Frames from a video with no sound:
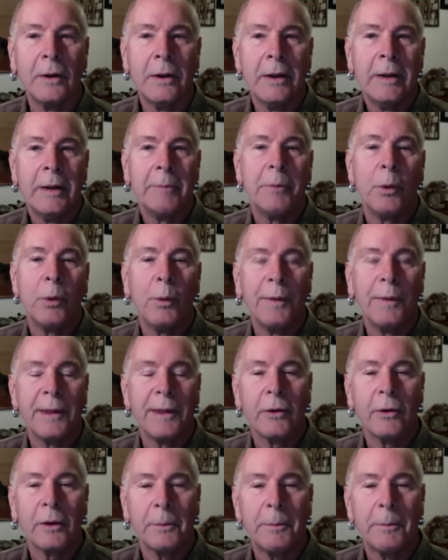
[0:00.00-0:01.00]
but when they
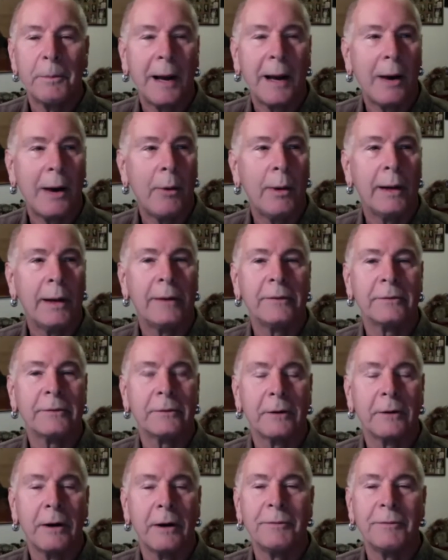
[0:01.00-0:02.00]
go to powwows,
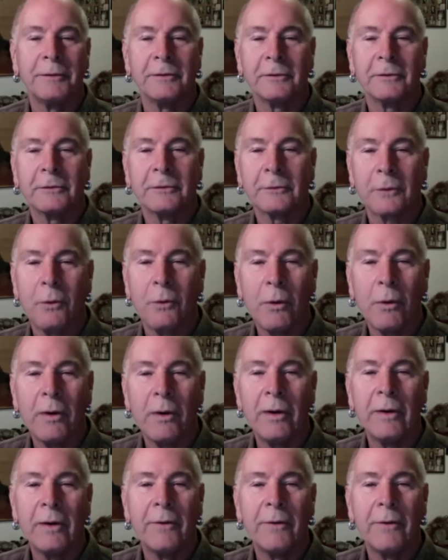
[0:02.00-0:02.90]
they're often scorned,